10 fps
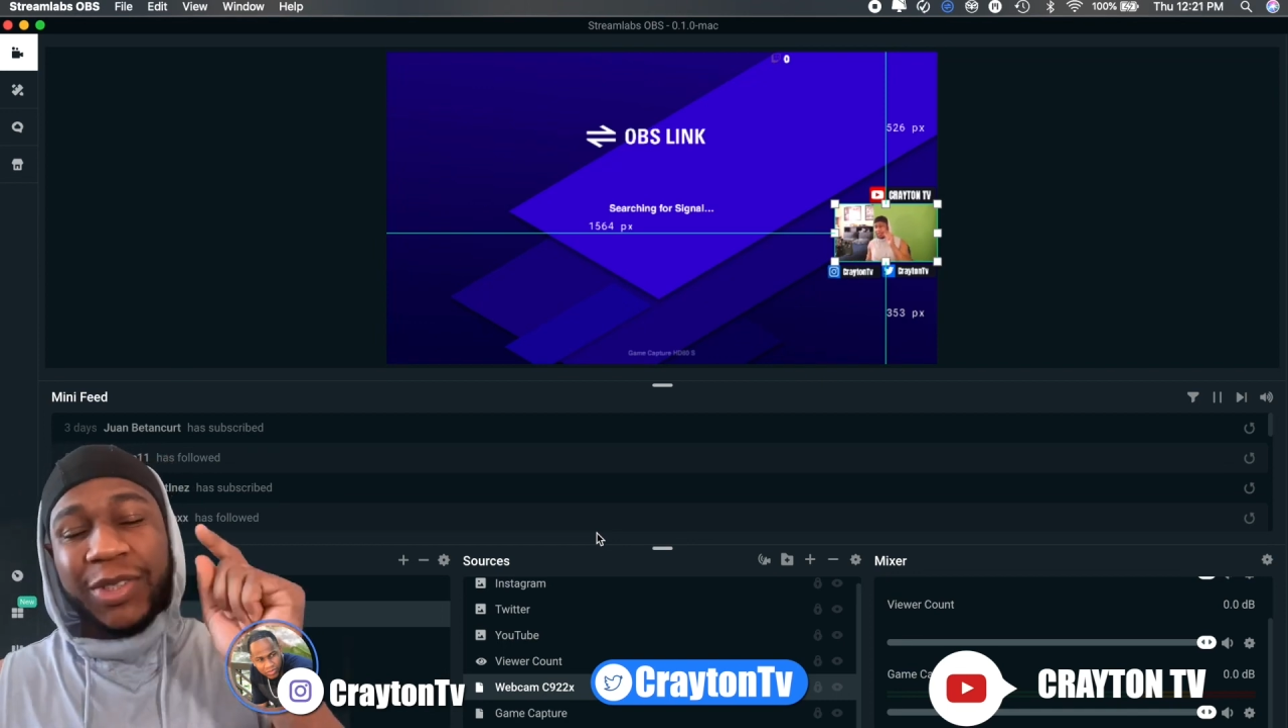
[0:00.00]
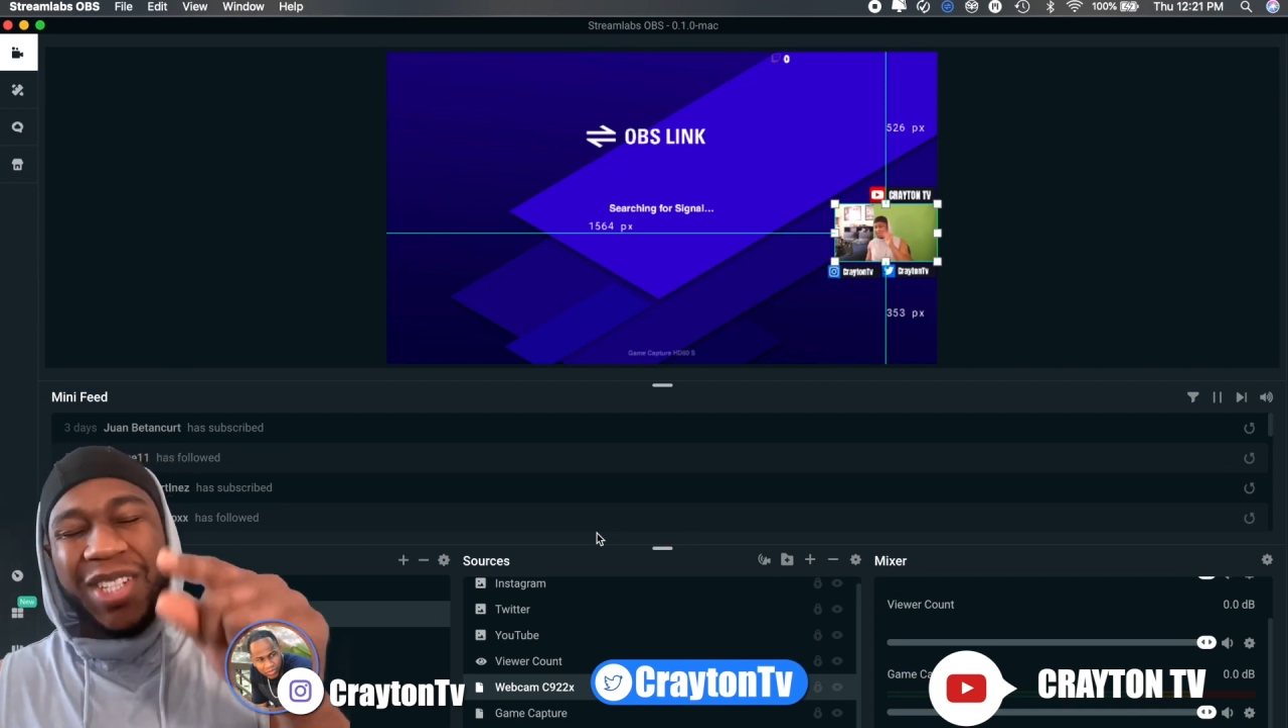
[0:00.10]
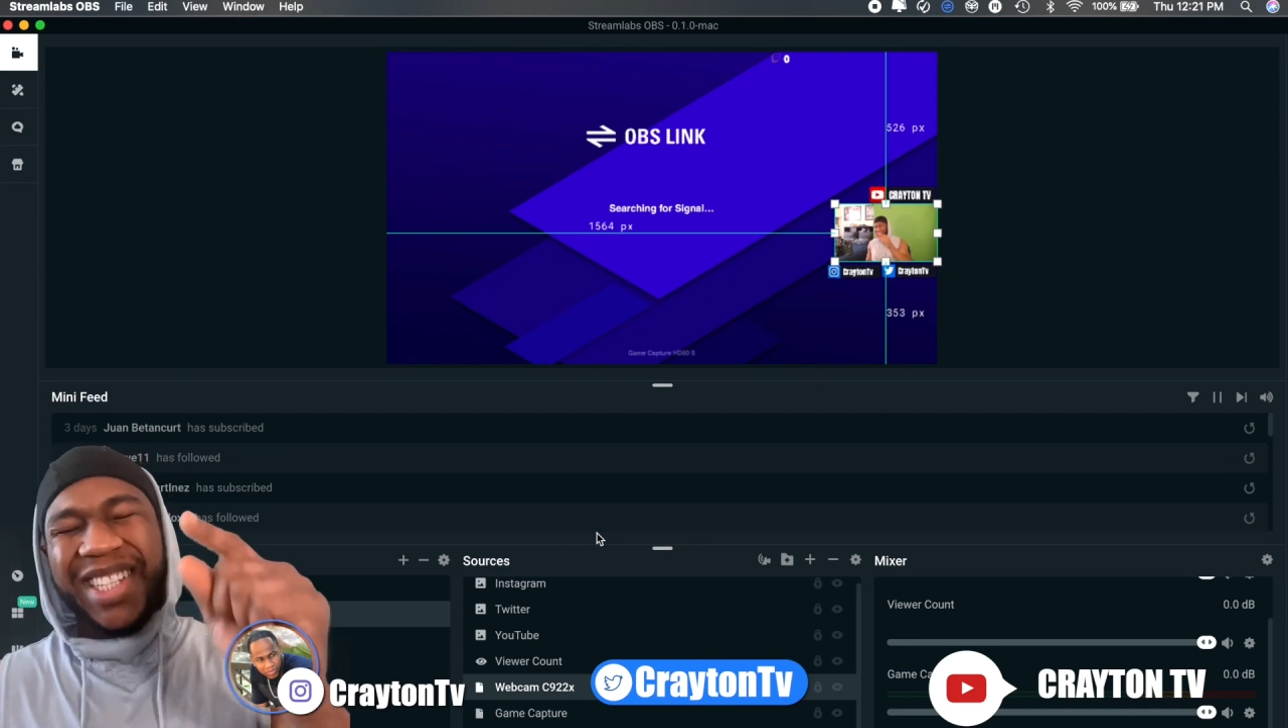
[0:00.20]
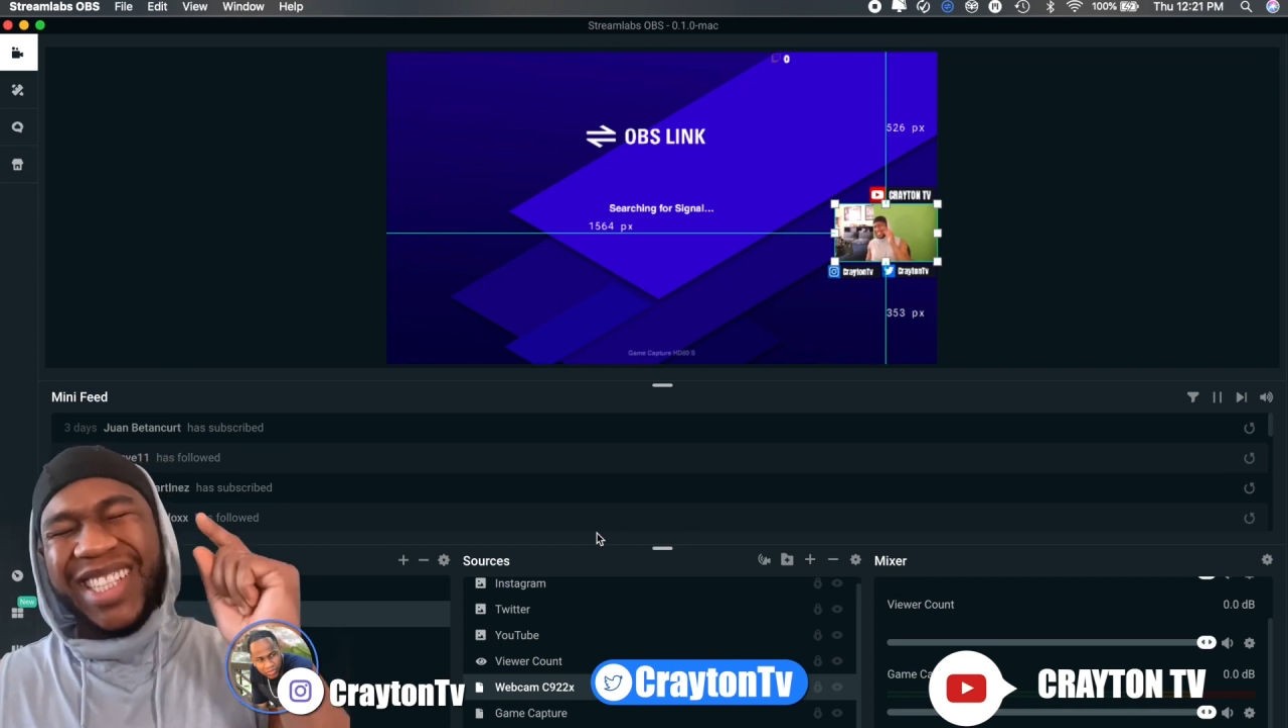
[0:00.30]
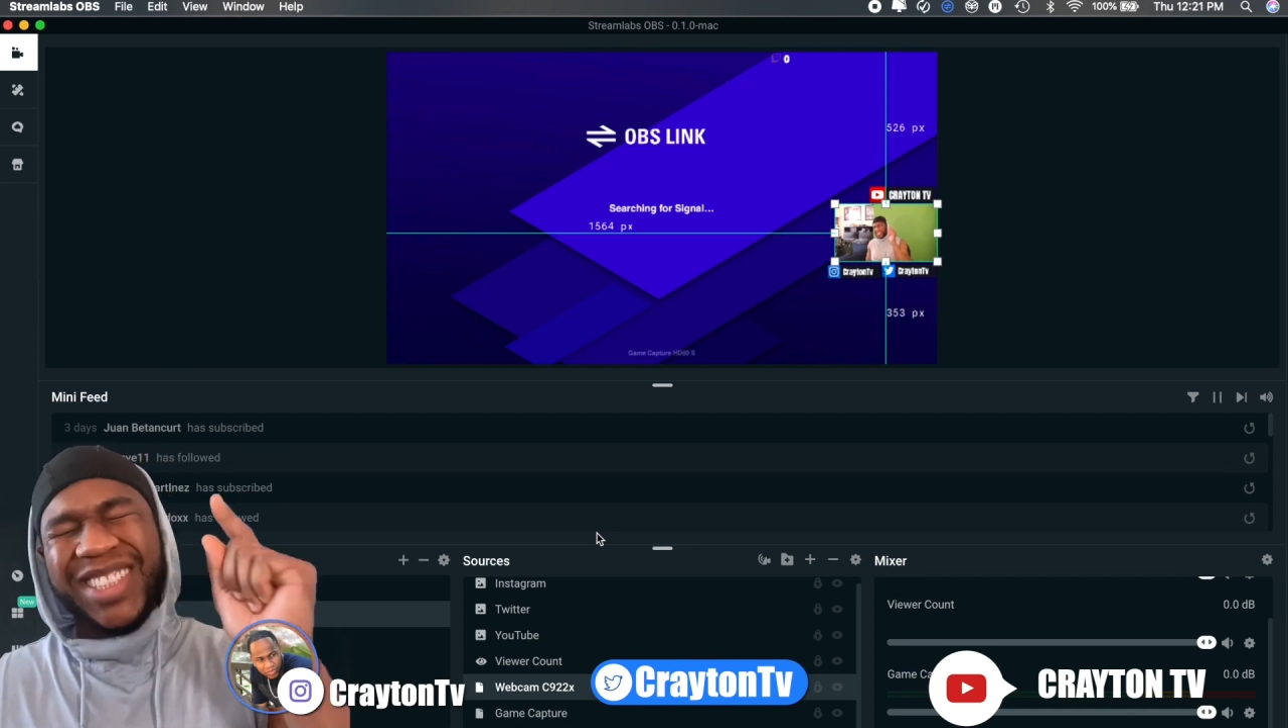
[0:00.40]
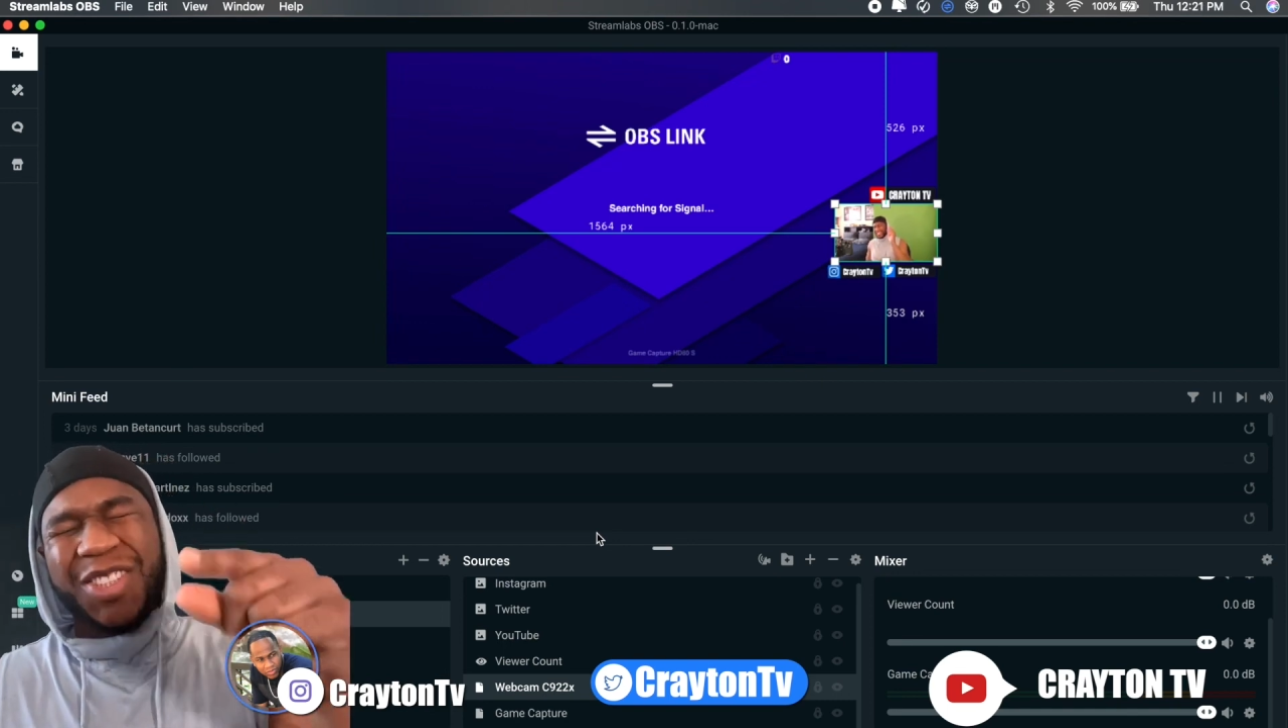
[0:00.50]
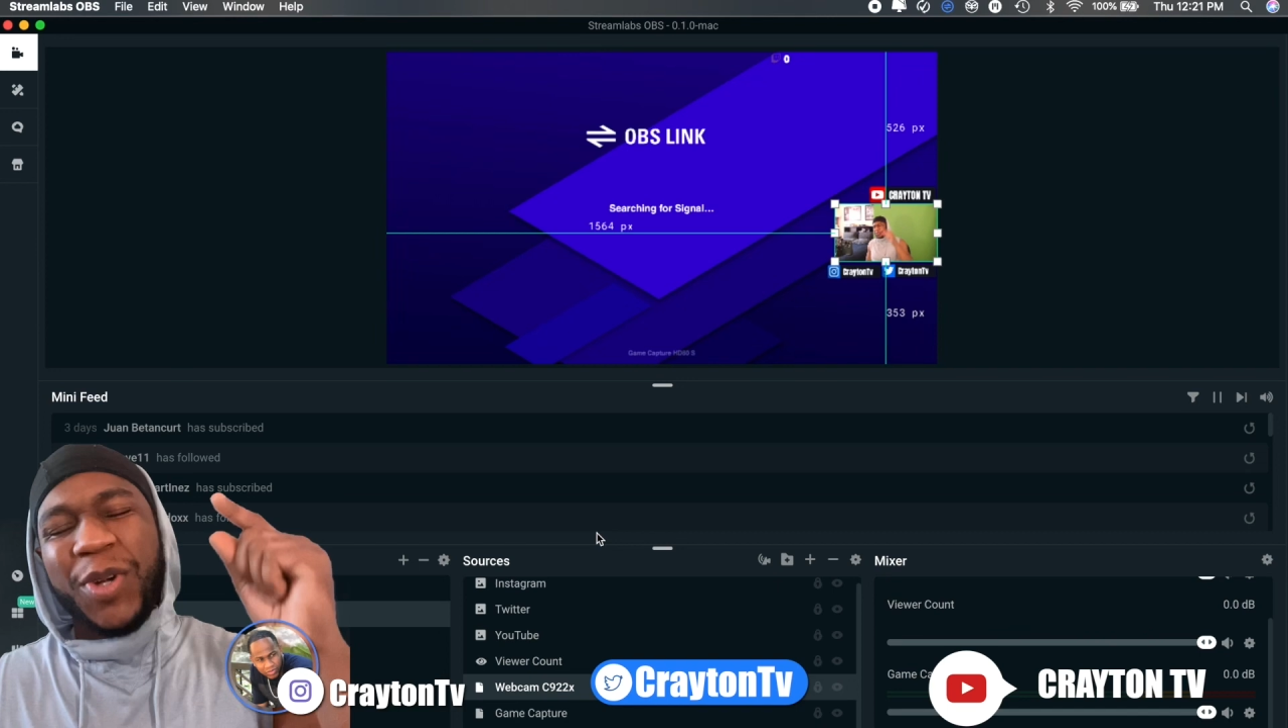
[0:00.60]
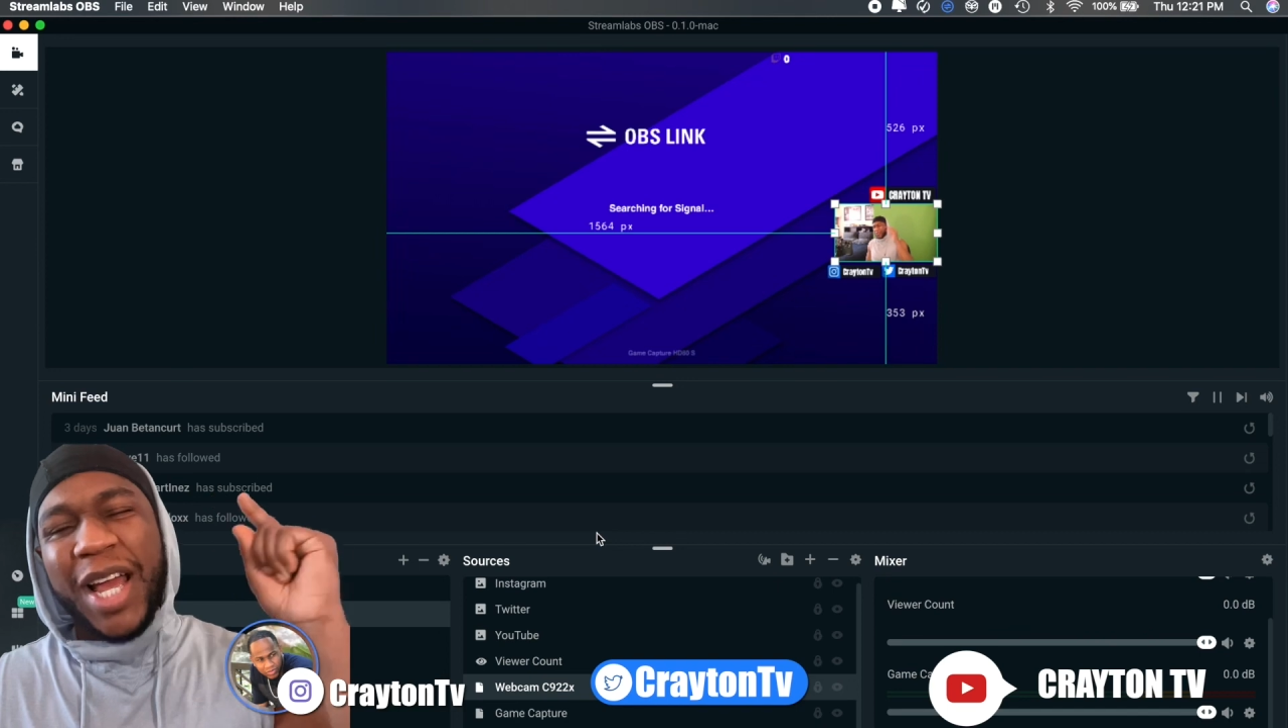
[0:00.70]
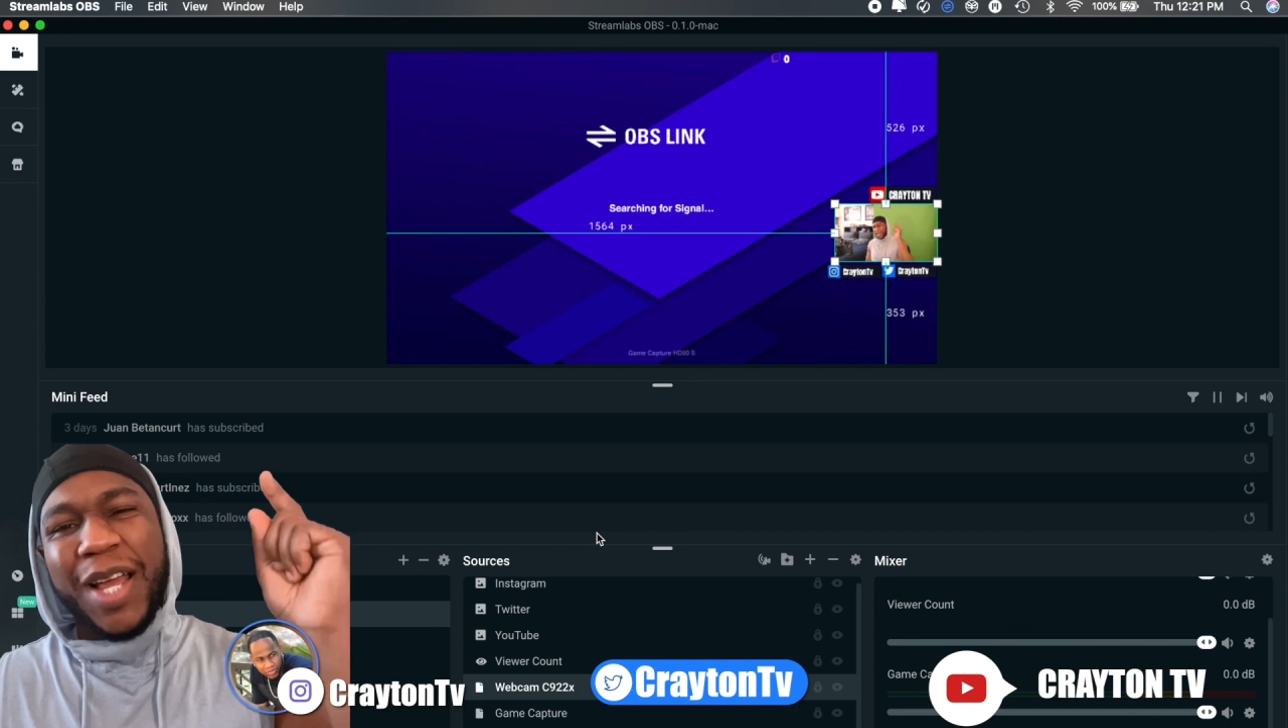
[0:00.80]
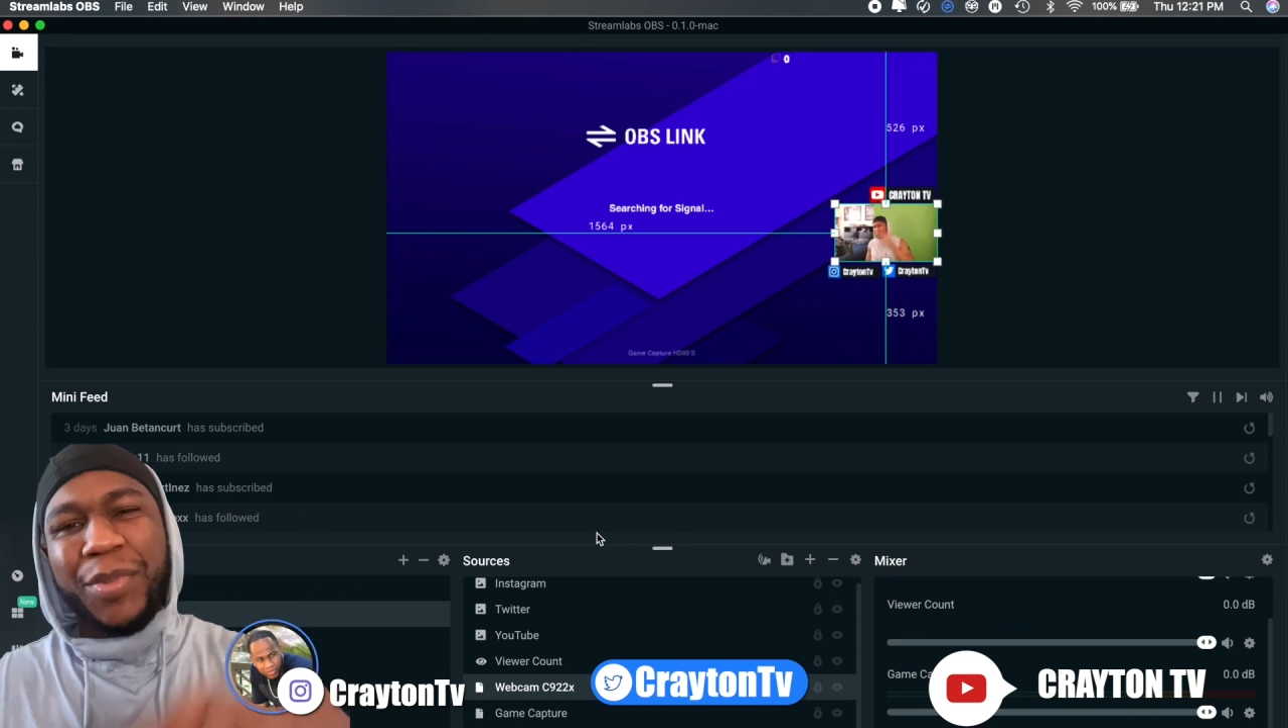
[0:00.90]
So hit that
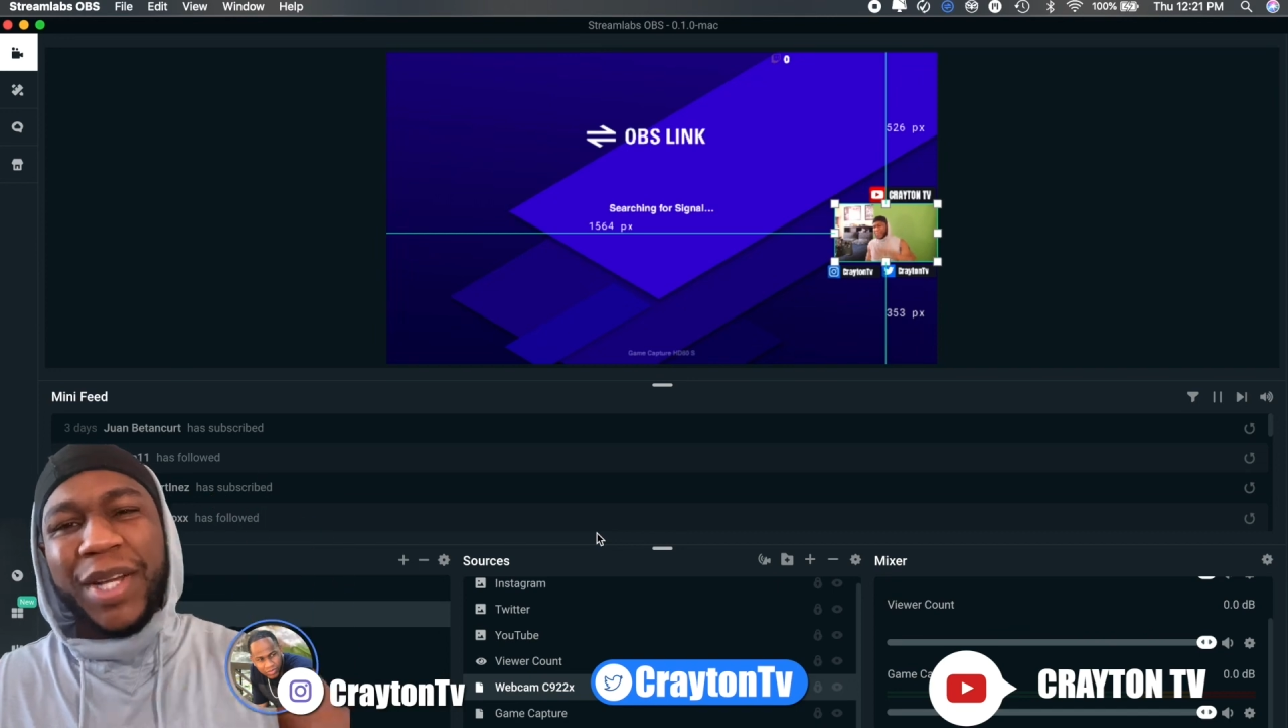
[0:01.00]
subscribe